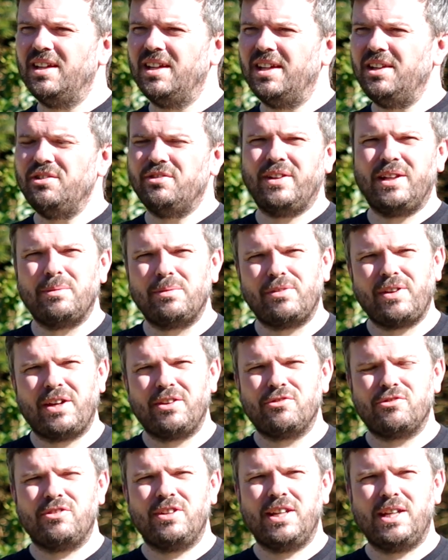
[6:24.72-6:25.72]
And it's available for
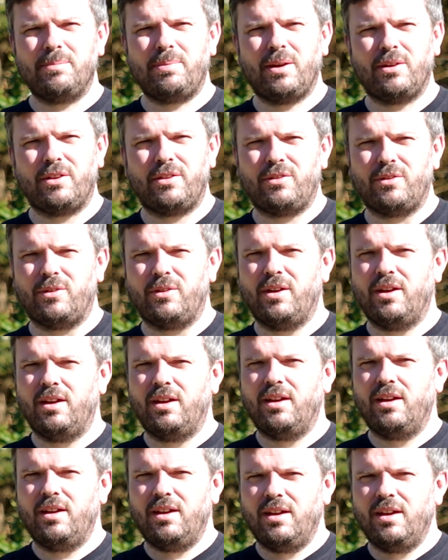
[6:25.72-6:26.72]
£180. I thought,
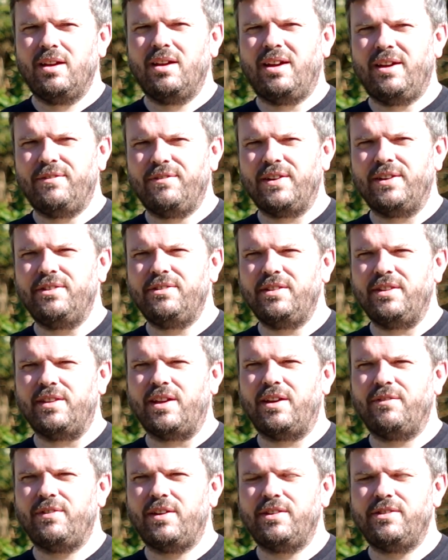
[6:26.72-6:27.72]
I fancy
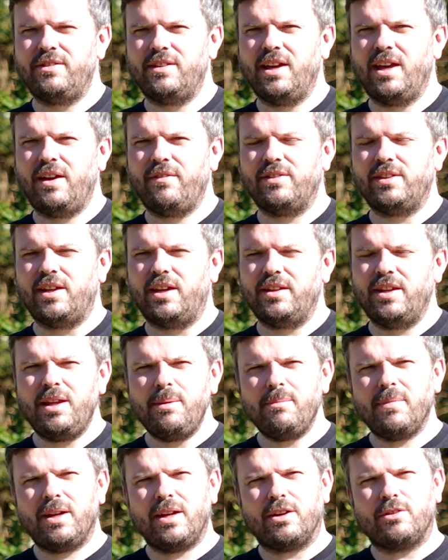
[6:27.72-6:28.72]
that. I fancy having that. And
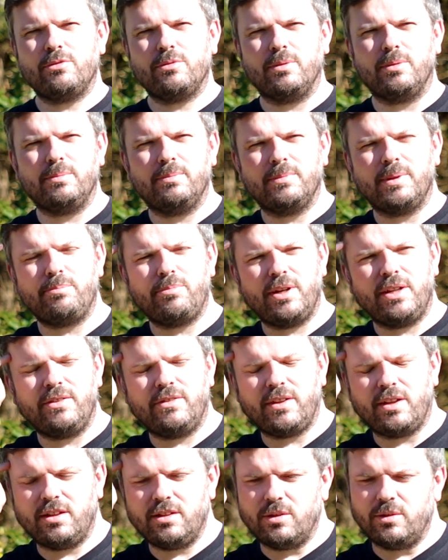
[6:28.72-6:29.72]
then my brain
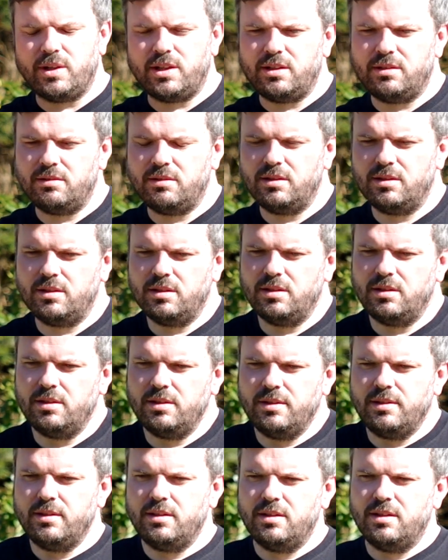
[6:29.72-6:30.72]
started going,
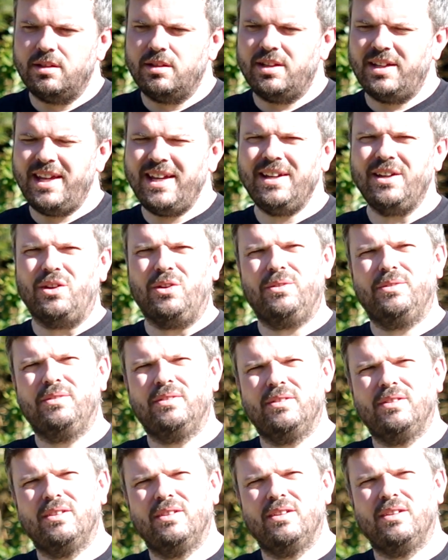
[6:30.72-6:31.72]
hang on.
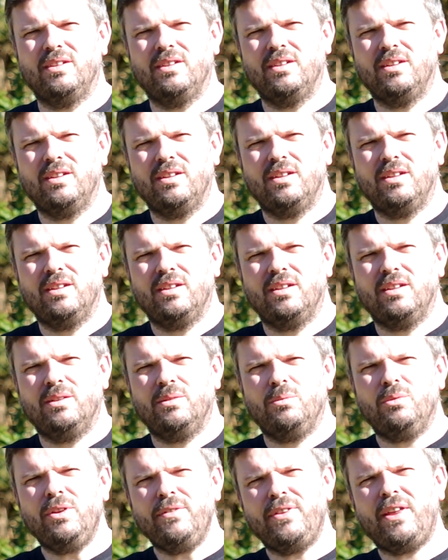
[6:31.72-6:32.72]

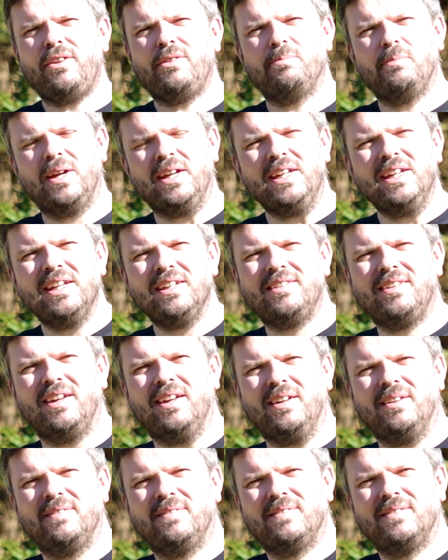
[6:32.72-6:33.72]
What if that's my
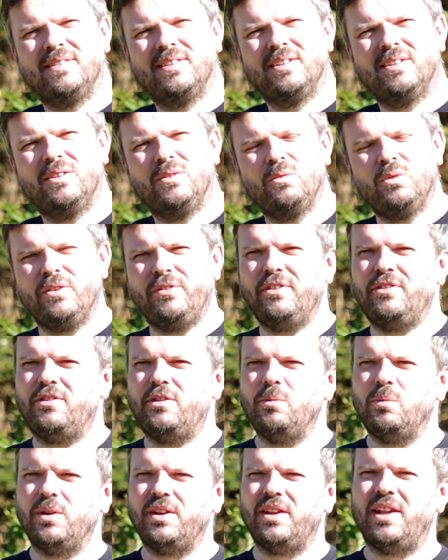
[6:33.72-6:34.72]
guitar? What if it's
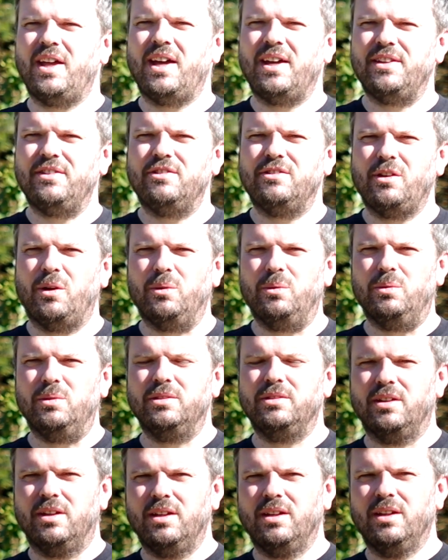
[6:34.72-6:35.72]
the one that I
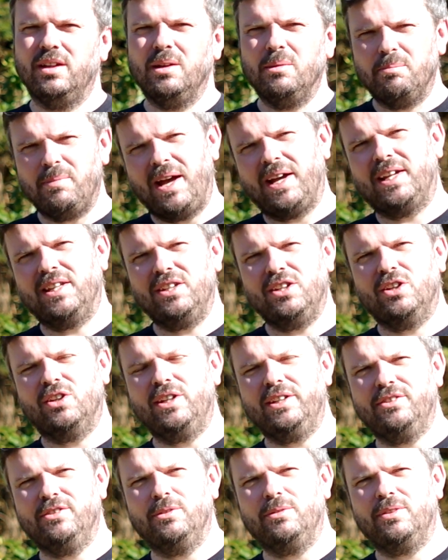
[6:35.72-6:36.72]
sold back in the
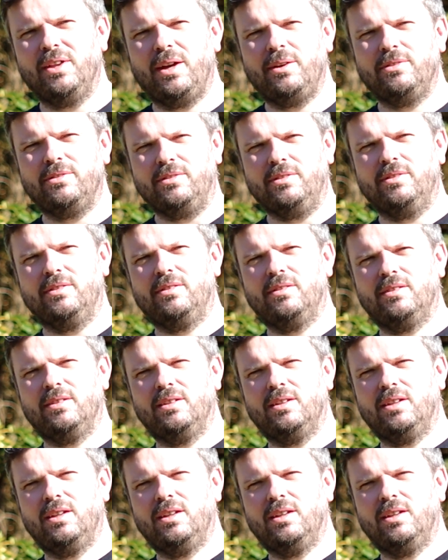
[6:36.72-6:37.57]
early 2000s?